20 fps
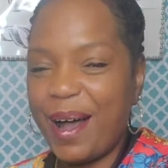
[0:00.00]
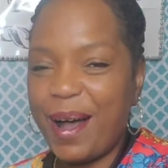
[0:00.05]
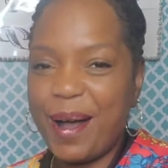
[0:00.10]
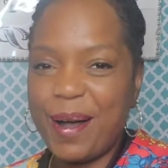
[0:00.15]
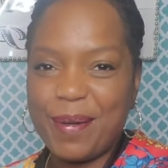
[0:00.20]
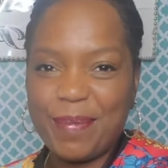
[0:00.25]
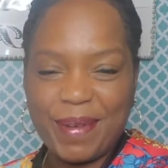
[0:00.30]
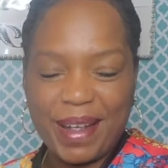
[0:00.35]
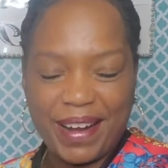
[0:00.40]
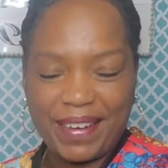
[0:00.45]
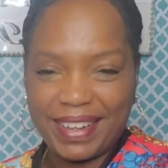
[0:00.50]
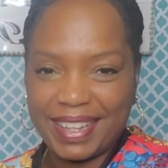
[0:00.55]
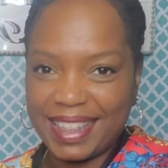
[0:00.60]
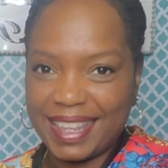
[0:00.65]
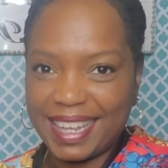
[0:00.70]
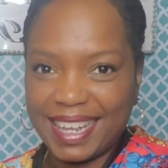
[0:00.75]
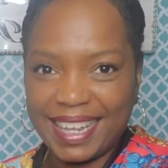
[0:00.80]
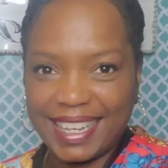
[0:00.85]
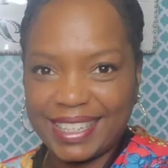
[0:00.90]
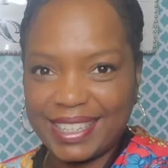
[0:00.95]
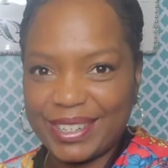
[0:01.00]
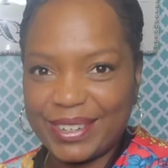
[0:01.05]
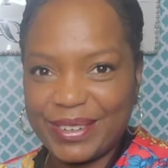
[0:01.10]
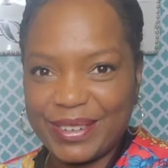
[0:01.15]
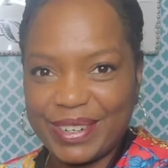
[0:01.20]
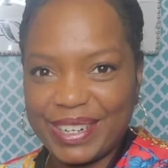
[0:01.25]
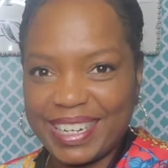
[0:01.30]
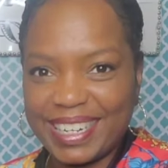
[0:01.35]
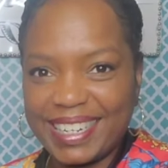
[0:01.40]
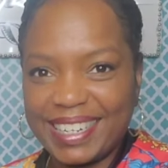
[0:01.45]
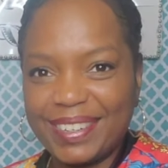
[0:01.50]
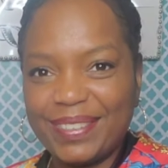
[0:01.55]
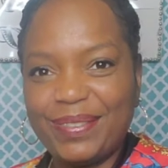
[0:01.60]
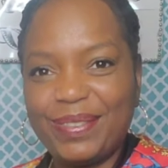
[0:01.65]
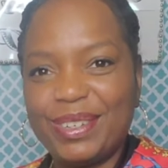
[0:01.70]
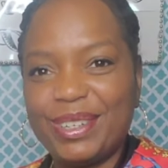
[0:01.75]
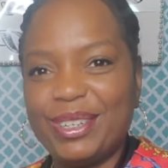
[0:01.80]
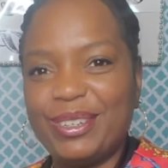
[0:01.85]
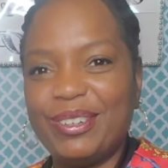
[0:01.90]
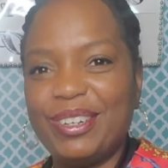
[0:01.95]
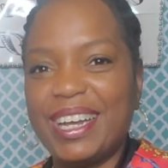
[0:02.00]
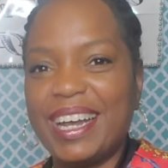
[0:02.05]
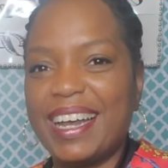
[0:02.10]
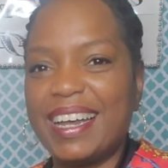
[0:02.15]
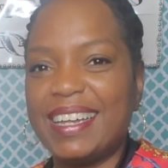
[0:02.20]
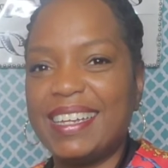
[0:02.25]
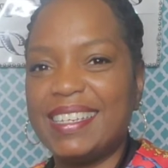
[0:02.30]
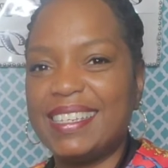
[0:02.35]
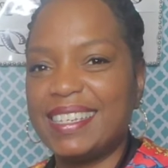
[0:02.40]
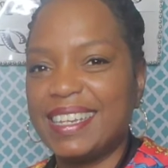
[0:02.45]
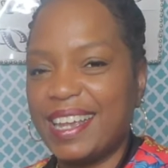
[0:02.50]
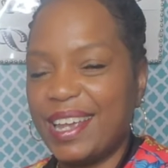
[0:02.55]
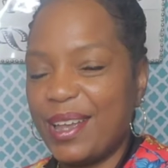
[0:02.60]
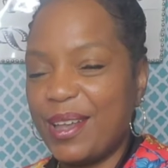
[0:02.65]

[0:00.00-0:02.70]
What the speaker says: Hope everything is going good for you guys.